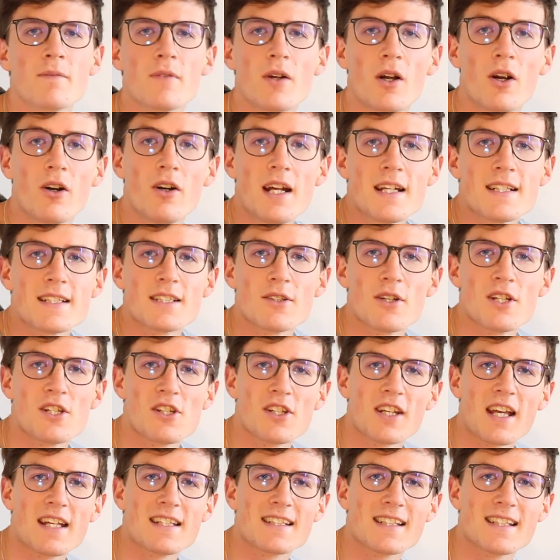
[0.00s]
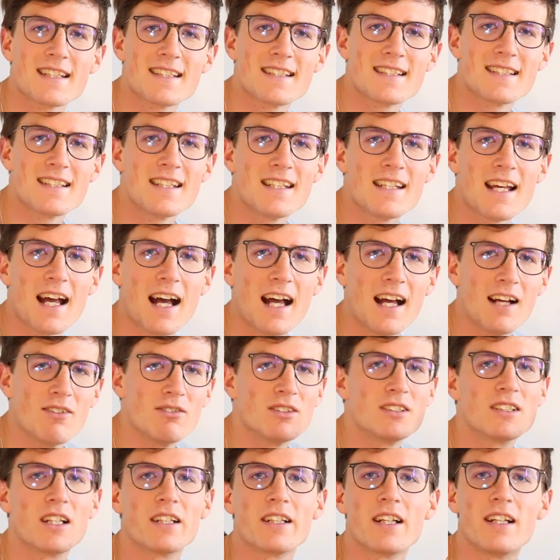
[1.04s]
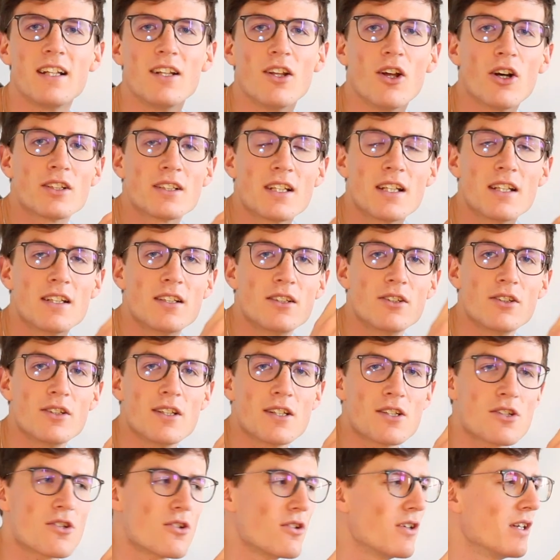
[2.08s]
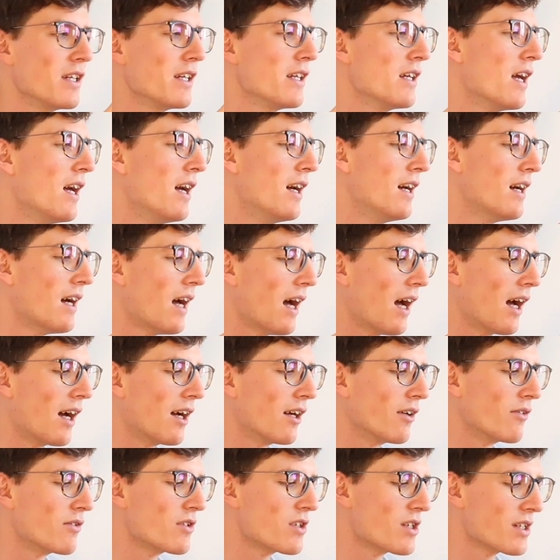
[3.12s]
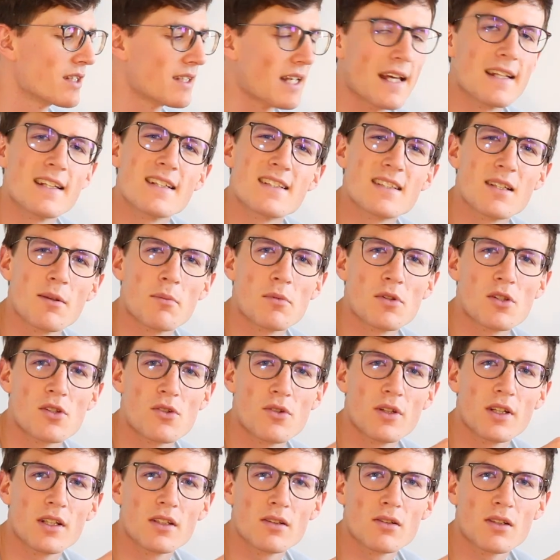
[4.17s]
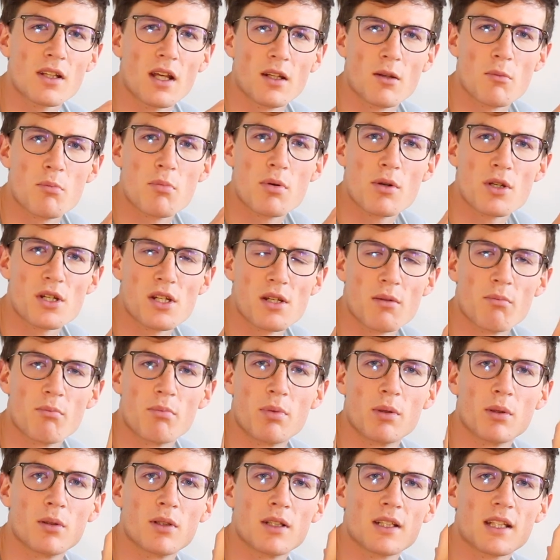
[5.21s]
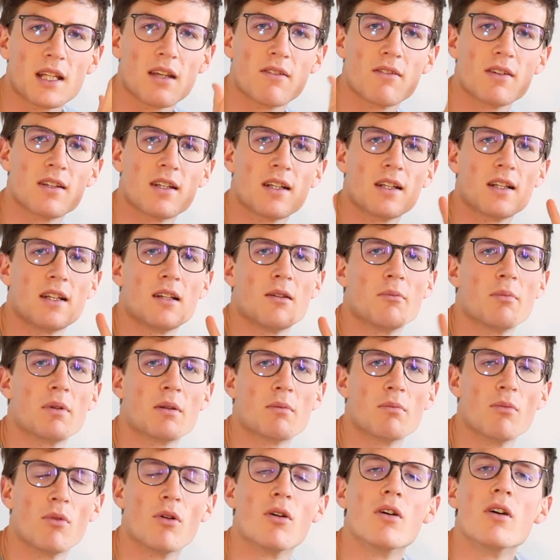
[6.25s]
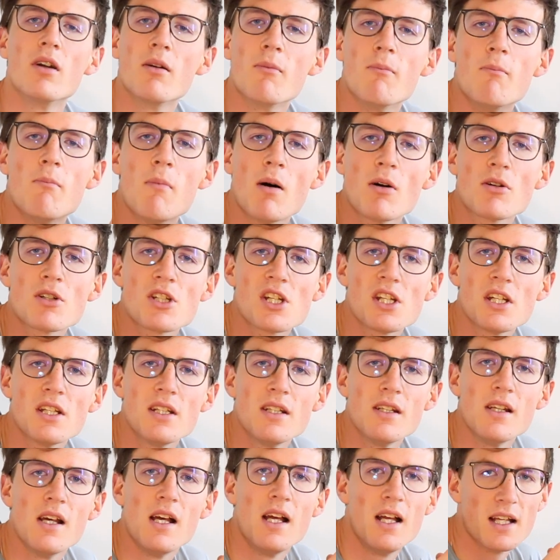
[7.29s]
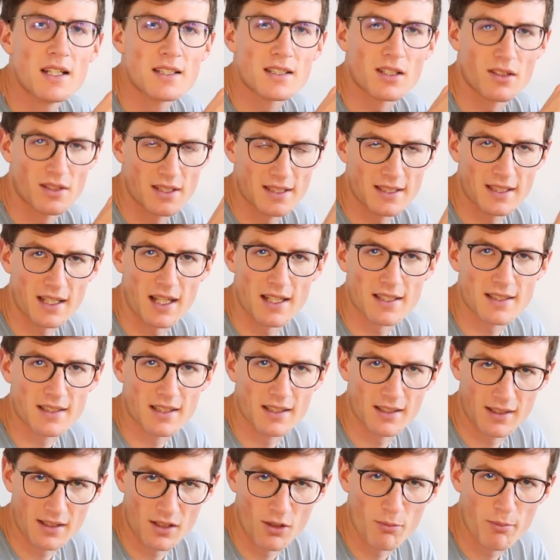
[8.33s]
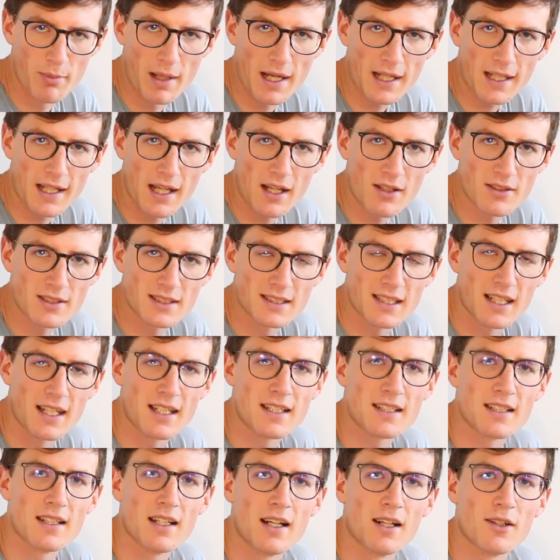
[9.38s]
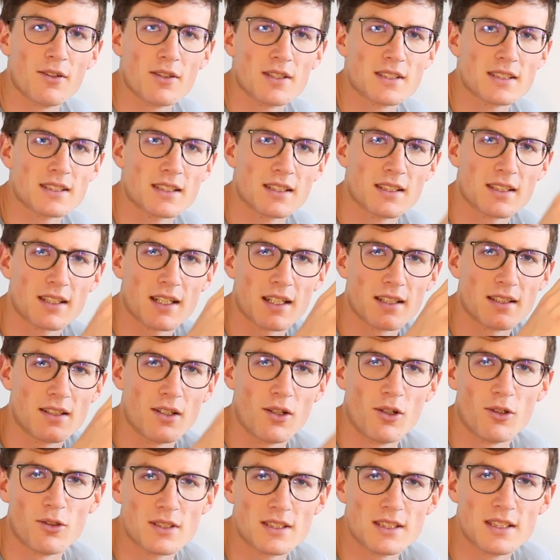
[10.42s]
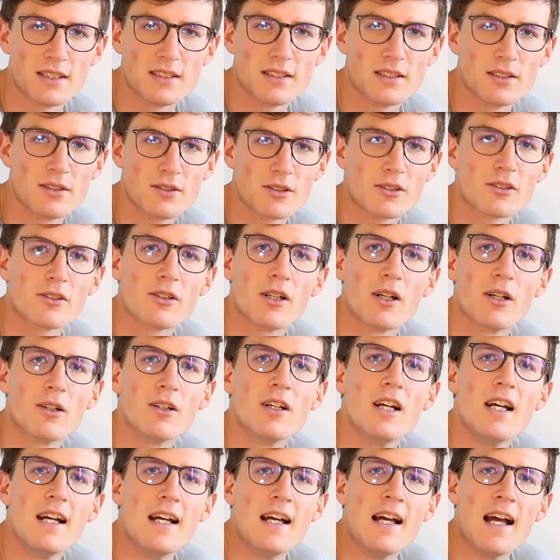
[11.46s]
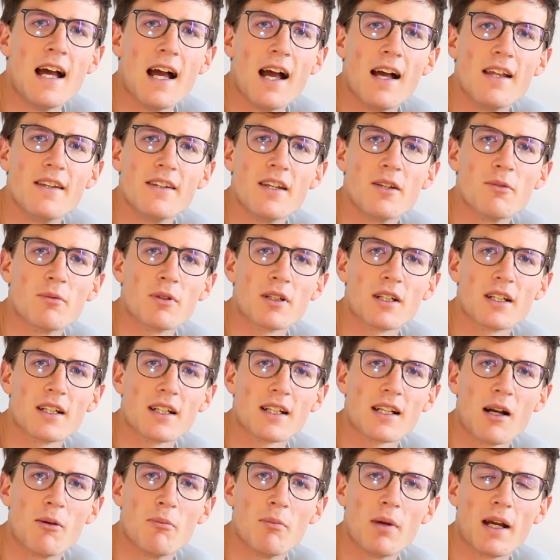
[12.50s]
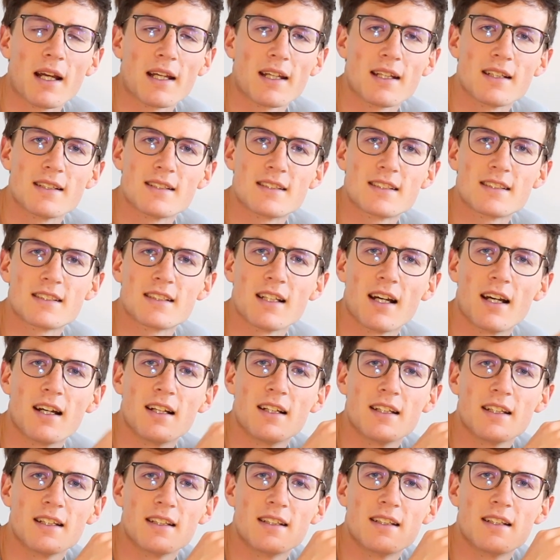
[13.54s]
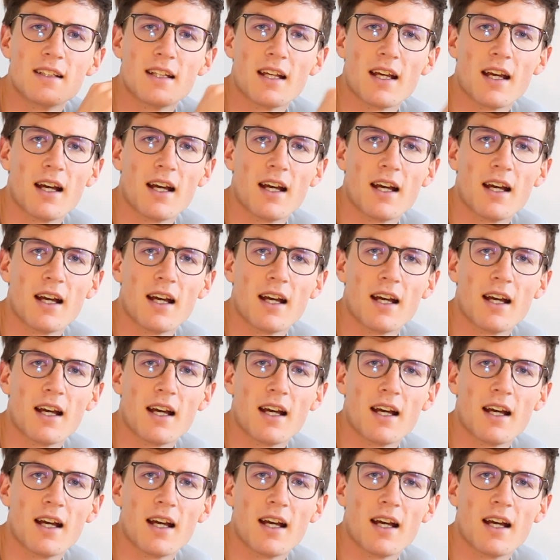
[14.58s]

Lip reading: Alright, so as you guys can see, I haven't done a lot to the tree. I've just added some string to kind of push and pull and give it a little bit more motion. So this guy's going to go back outside now. It's going to get the whole season to grow, and then we're going to come back and style it